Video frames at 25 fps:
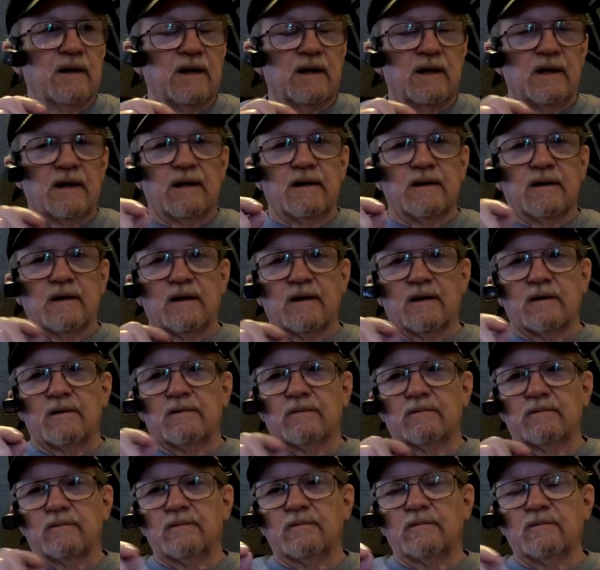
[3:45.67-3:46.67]

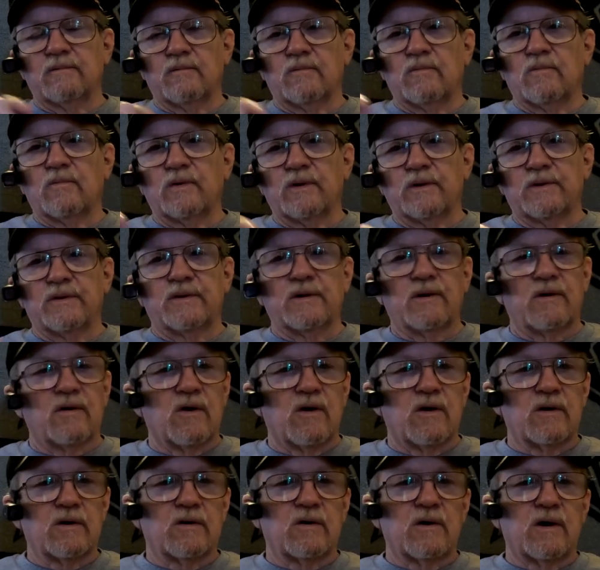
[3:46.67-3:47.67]
and with their
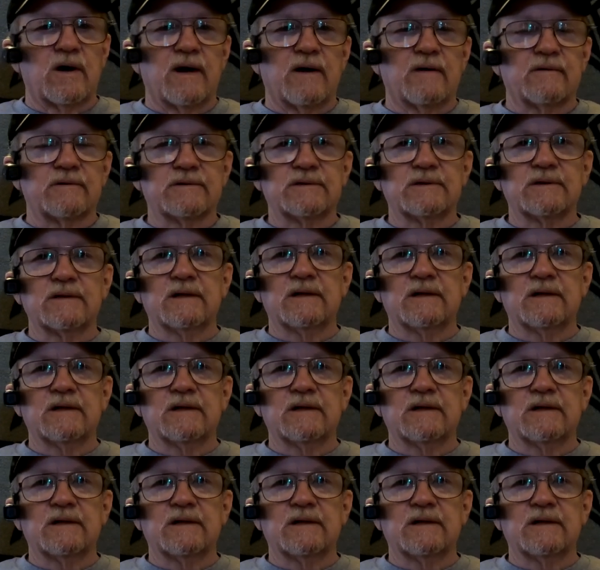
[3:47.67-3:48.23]
autographs.